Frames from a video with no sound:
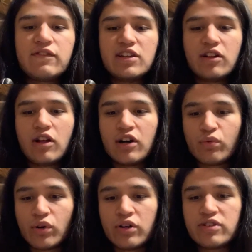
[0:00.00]
seen a lot
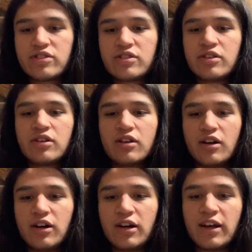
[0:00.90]
worse
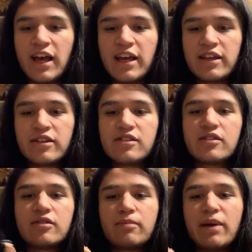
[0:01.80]
head
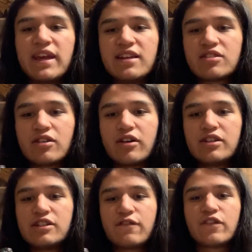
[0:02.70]
paint on
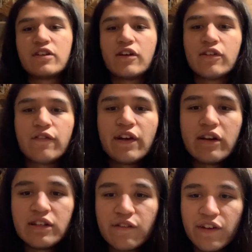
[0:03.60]
different other
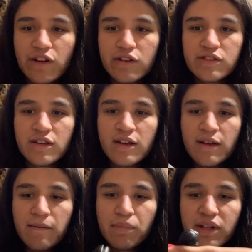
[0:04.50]
various figures,
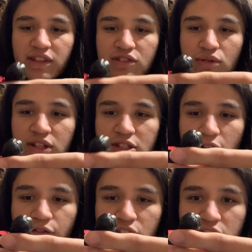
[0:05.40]
but the suit
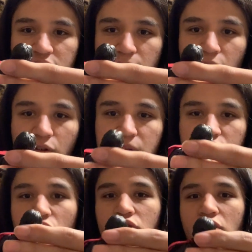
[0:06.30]
itself does seem a little bit
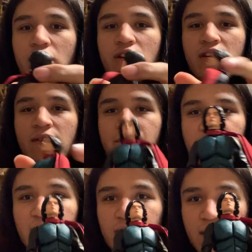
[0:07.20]
darker,
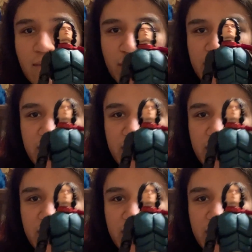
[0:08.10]
which